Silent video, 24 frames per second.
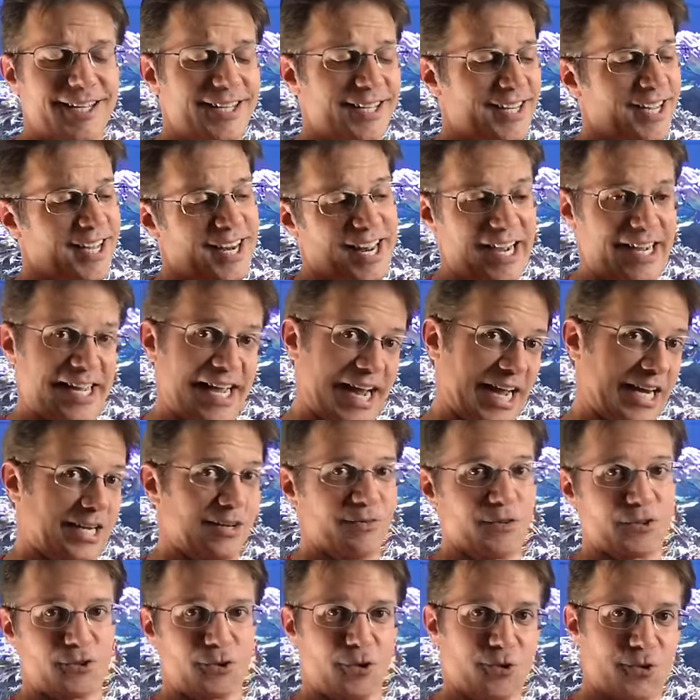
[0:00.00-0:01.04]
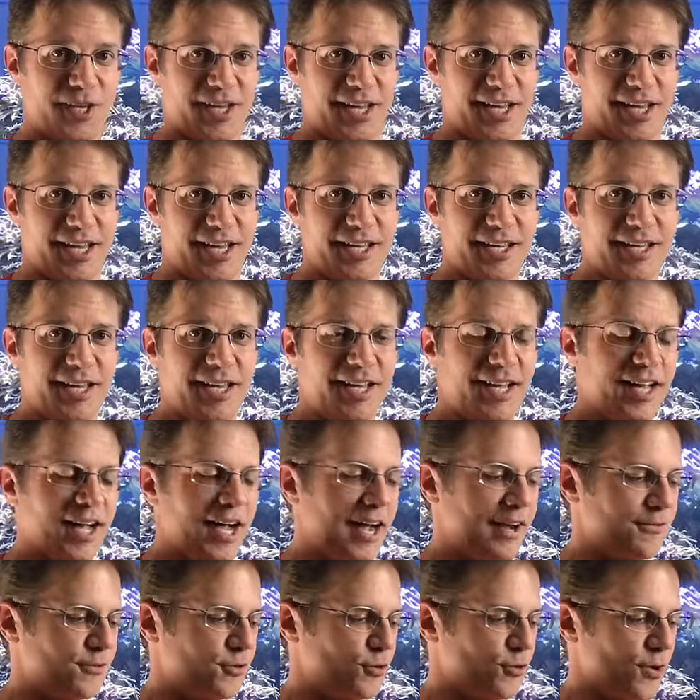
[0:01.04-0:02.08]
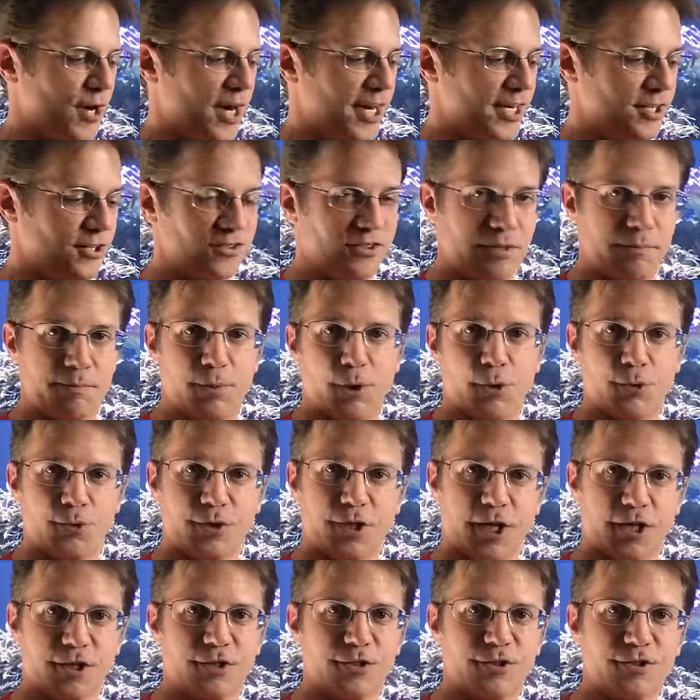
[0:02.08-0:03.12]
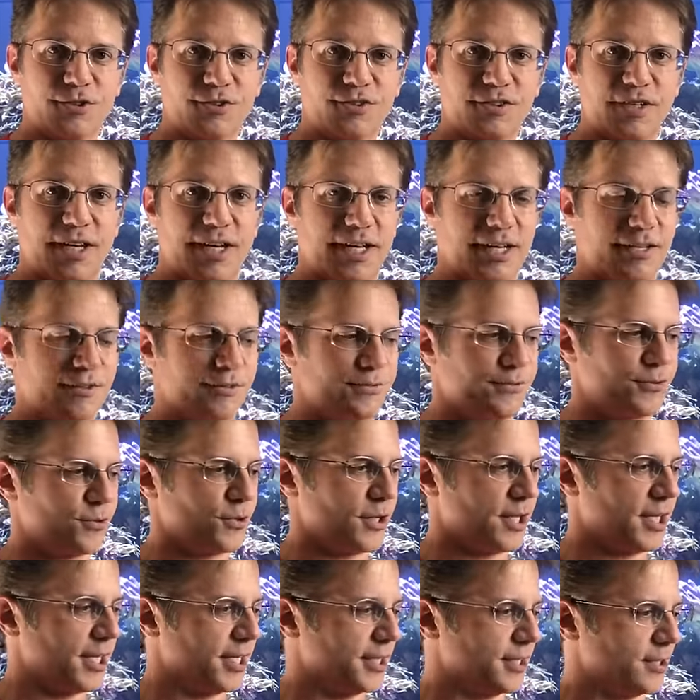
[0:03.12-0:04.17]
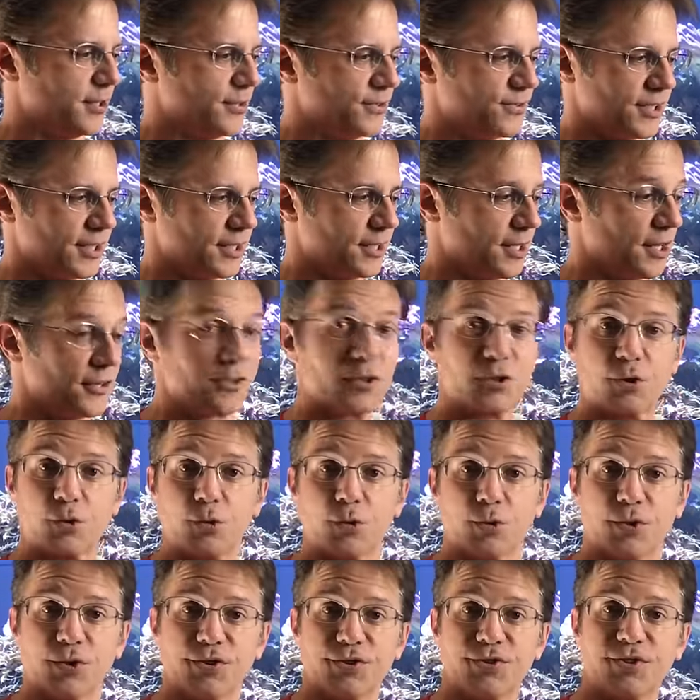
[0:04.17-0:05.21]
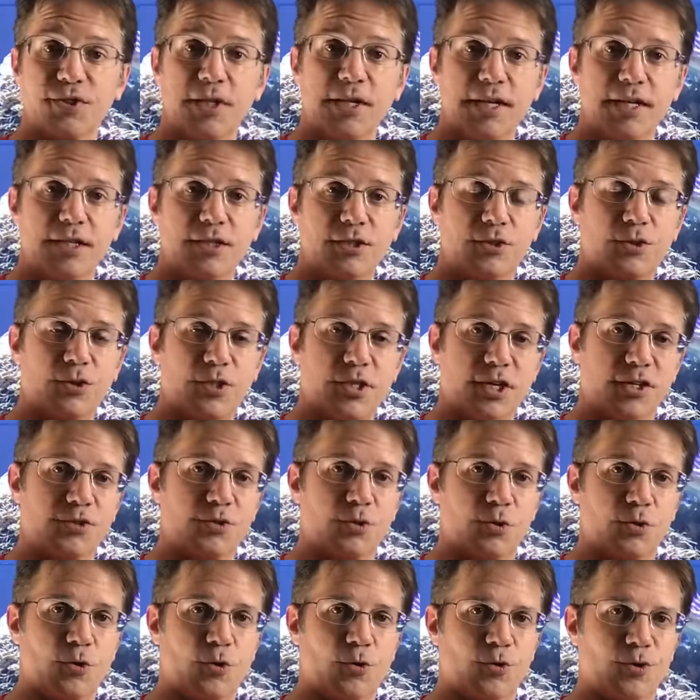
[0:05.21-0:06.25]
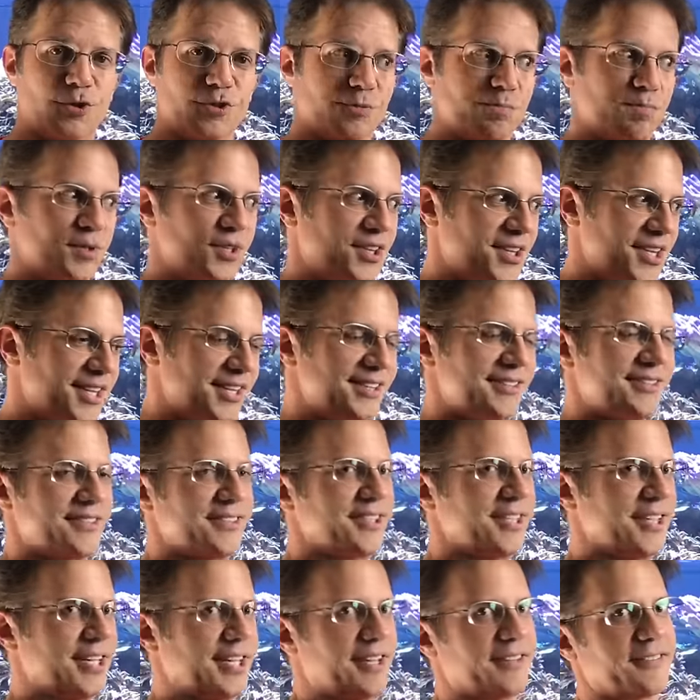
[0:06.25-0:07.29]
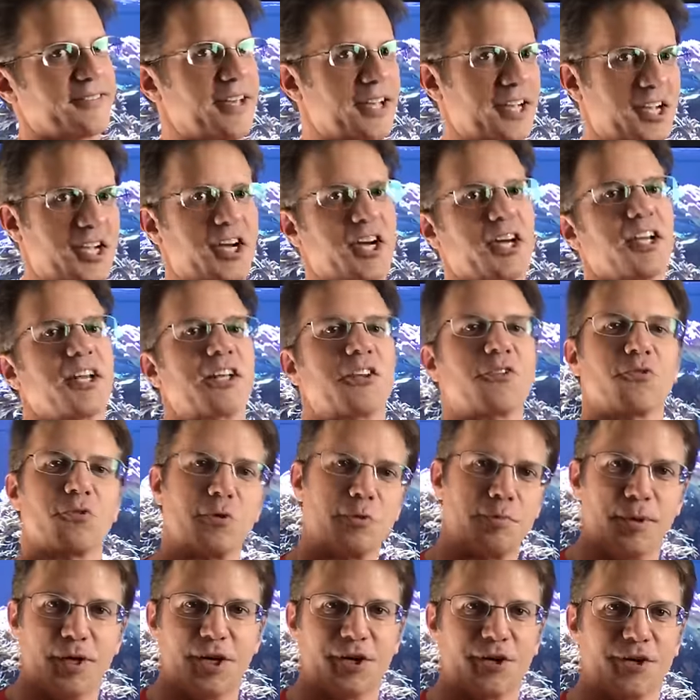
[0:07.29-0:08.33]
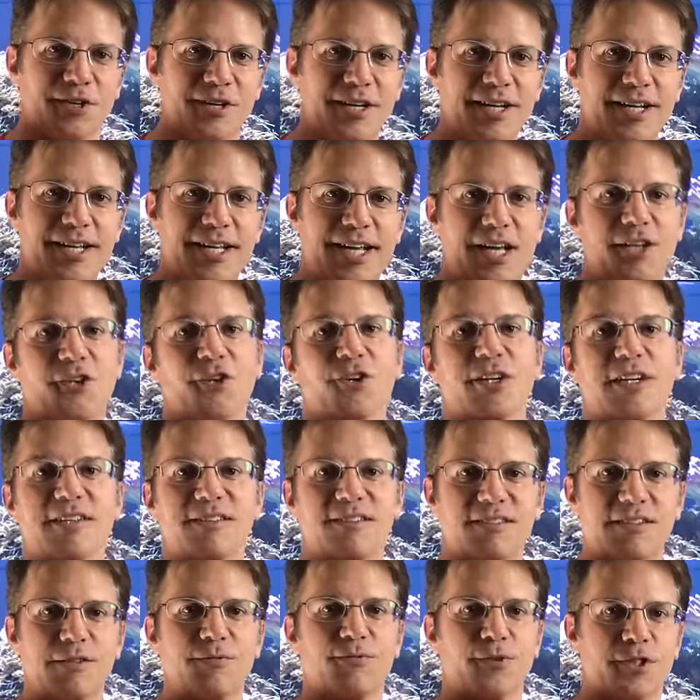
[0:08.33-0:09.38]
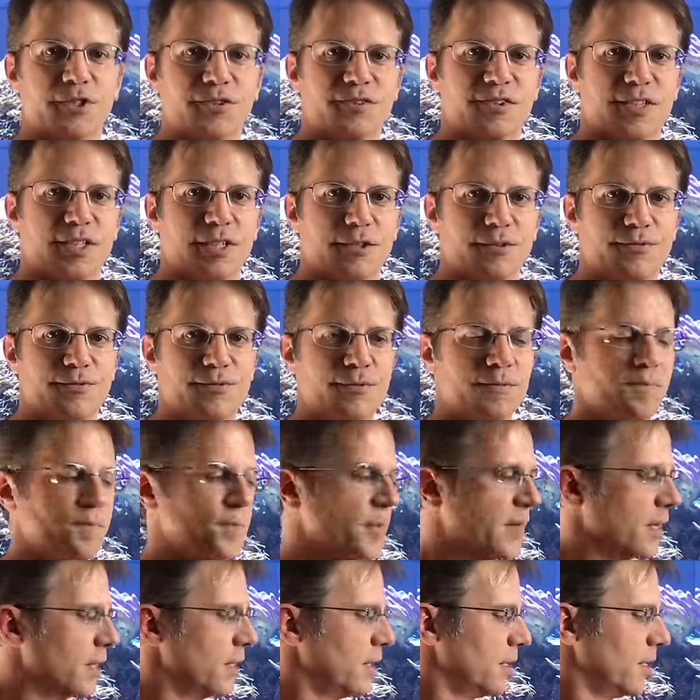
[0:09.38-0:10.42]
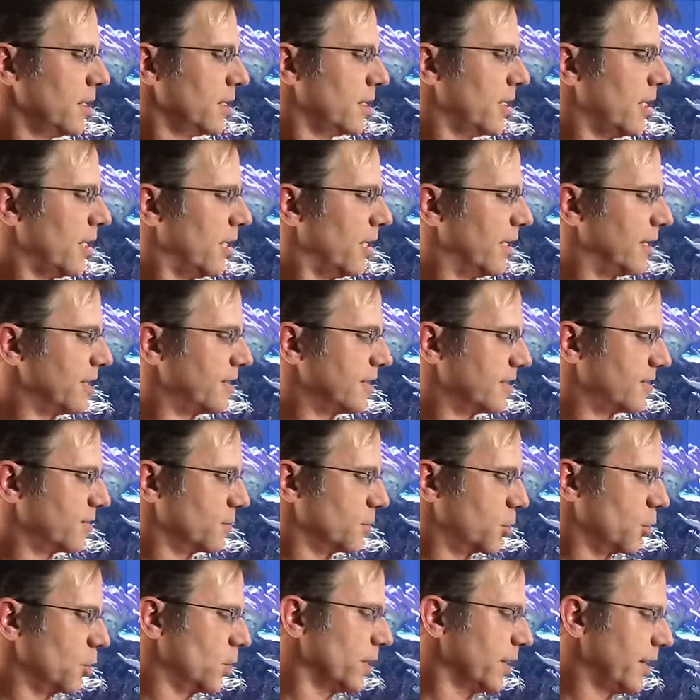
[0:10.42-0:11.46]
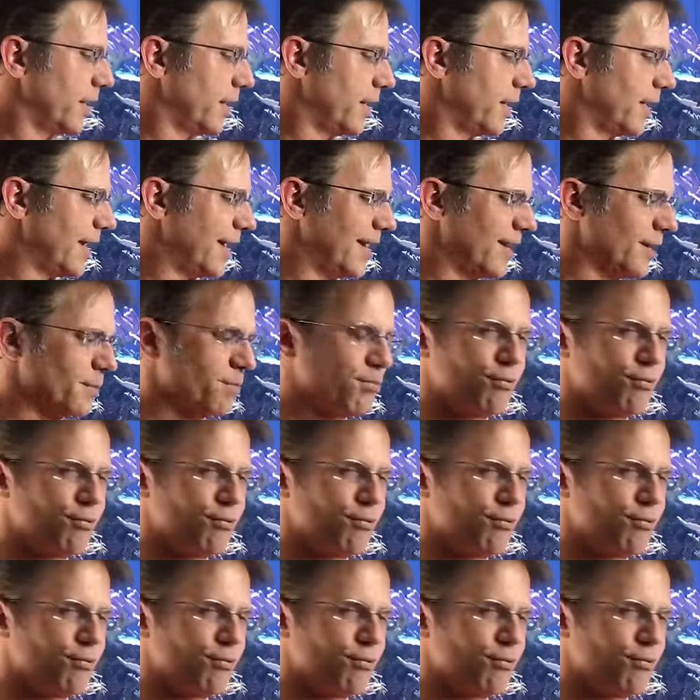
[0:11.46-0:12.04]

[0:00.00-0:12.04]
and I kind of was okay. I've tried using bone cutters. I've tried using other tools to cut through corals, but this thing is like cutting through butter, and you're going to see for yourself. Uh, I did some Googling, and the